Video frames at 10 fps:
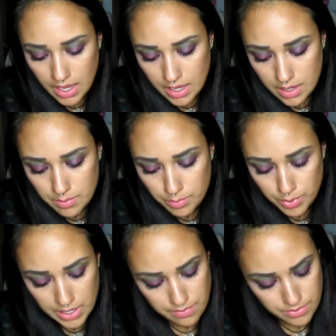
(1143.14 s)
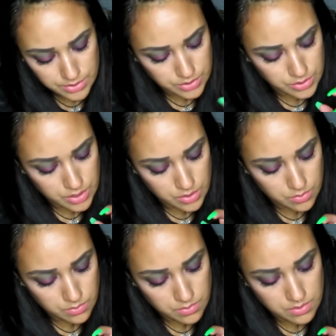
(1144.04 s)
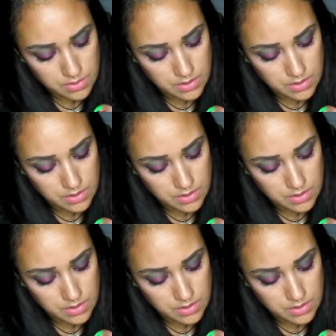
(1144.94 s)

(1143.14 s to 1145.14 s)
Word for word: And Pray for Snow